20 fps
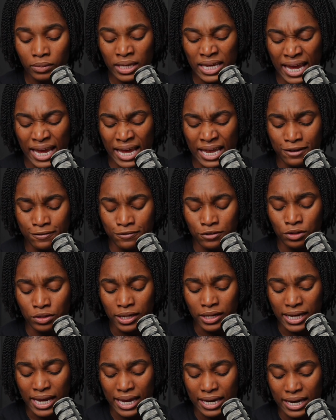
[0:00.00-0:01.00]
And if you
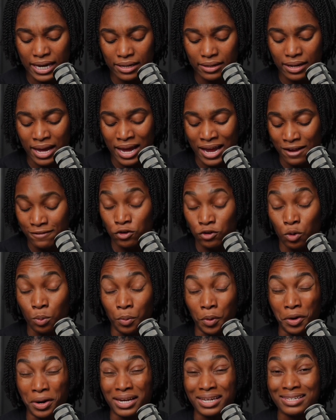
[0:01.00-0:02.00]
look at it, I have no
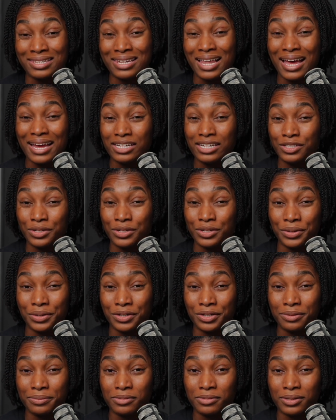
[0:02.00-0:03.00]
more like
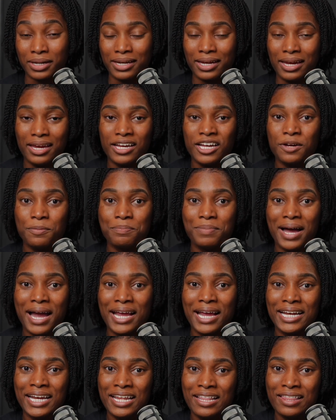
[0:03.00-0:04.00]
terms, so I can't combine
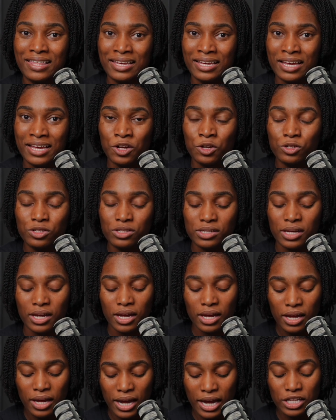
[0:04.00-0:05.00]
anything else.
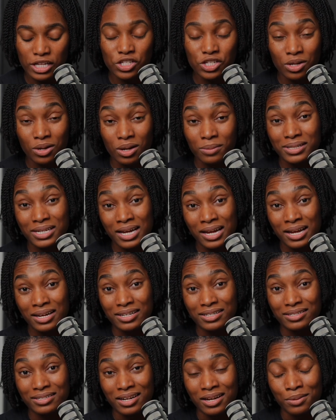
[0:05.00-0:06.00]
And so I'm
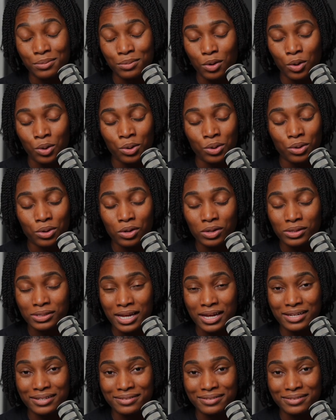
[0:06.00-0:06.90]
done. I'm all done.